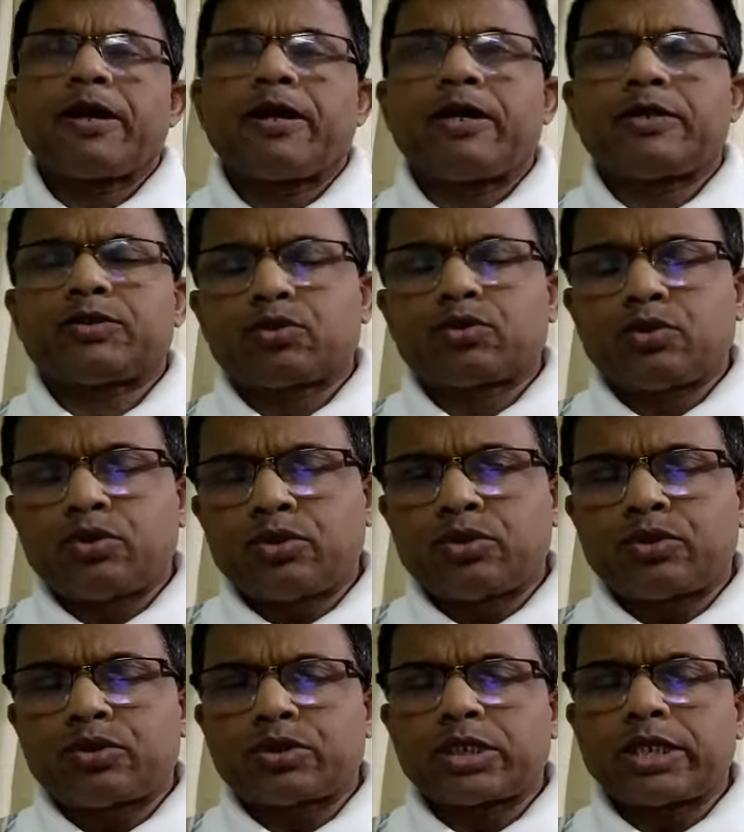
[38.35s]
uh,
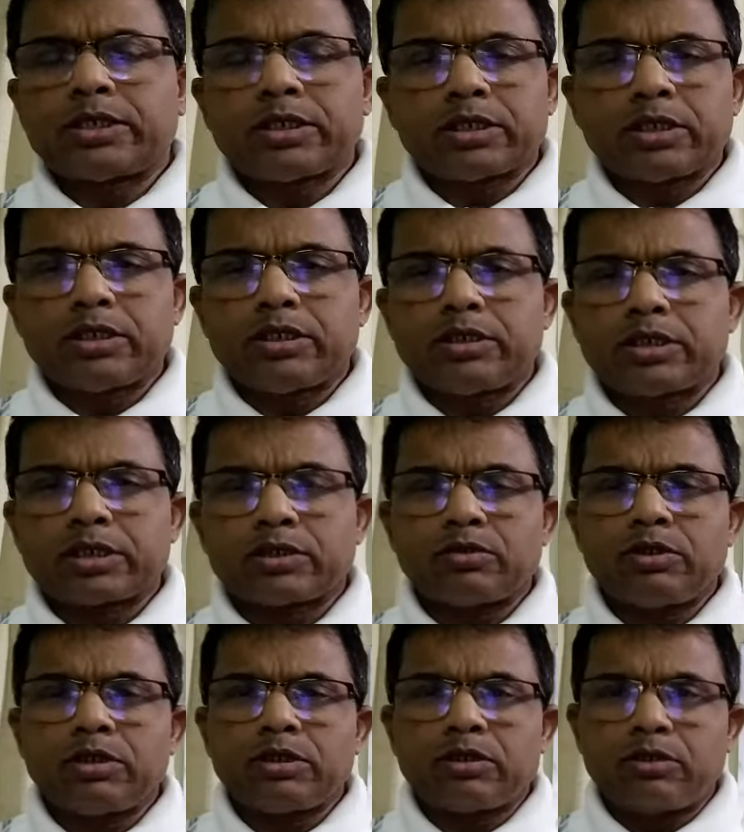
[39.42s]
so test checking is
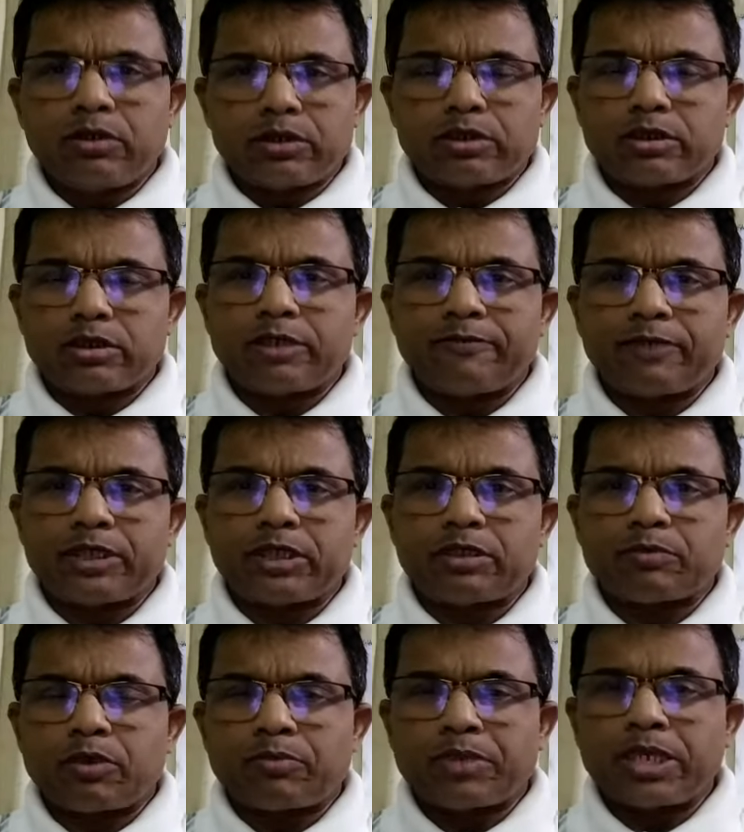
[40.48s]
actually good if it
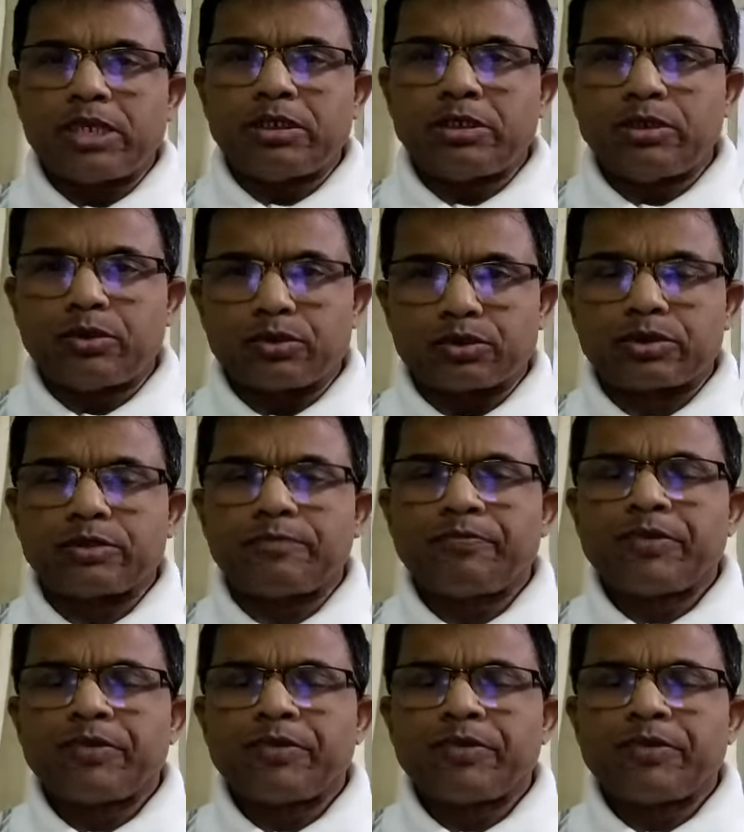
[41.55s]
is properly used